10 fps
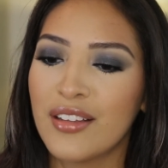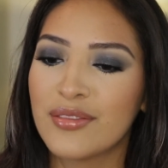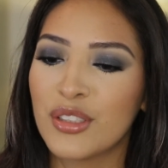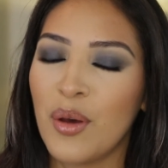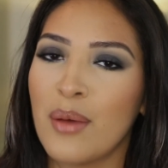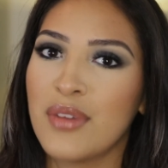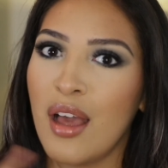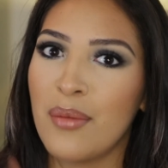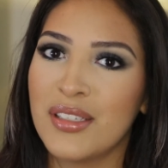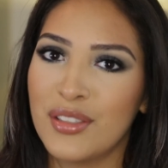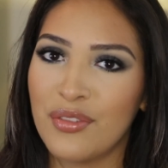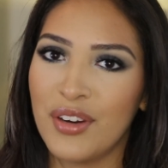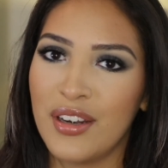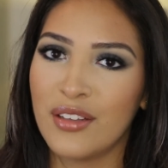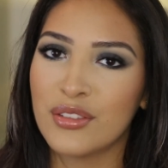So I'm not myself right
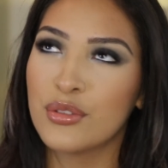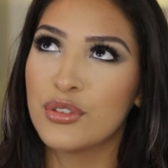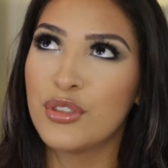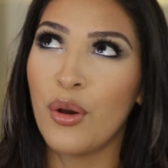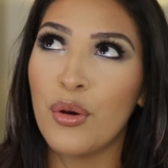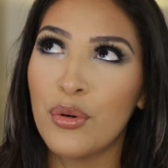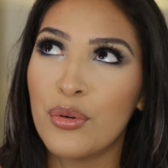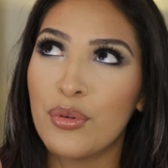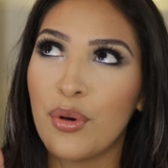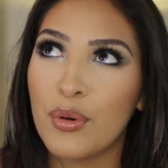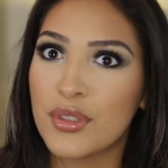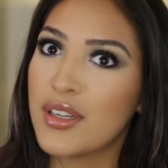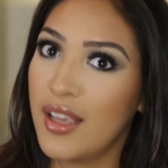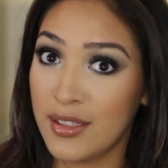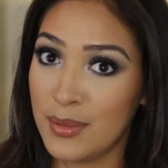now. So don't hold it
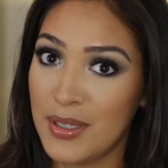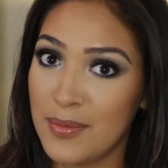against me.